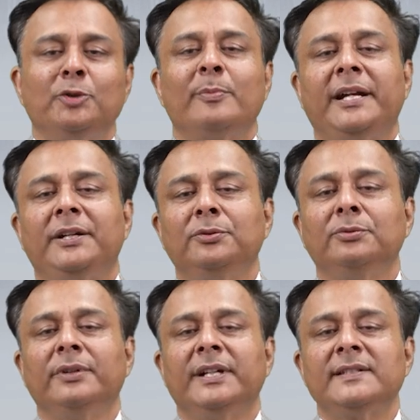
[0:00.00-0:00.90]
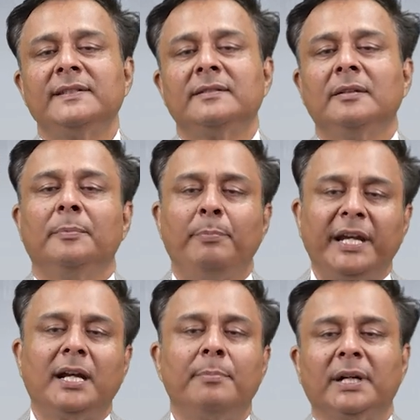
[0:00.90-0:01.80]
you might do is
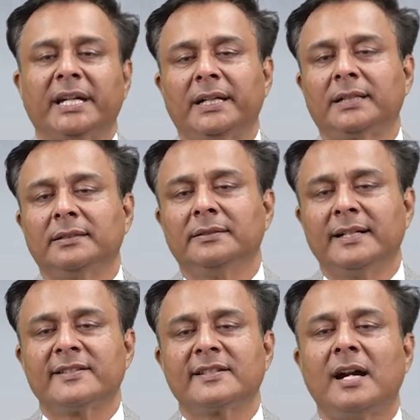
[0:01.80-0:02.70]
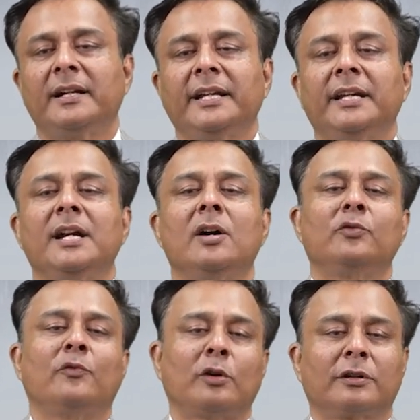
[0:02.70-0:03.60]
pick a bucket and start taking
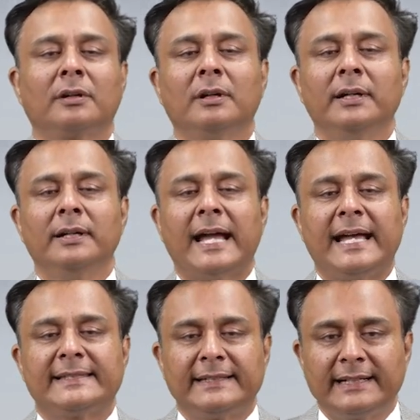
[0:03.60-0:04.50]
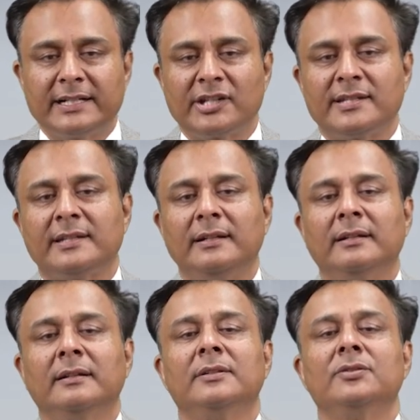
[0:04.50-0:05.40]
out water as it gushes in
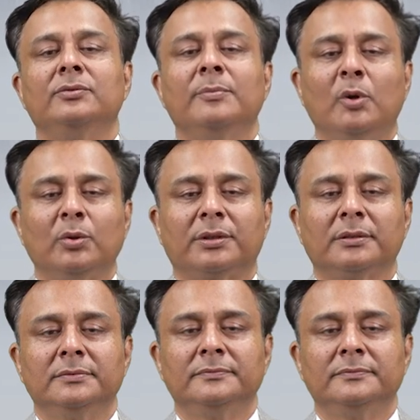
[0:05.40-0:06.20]
to the boat.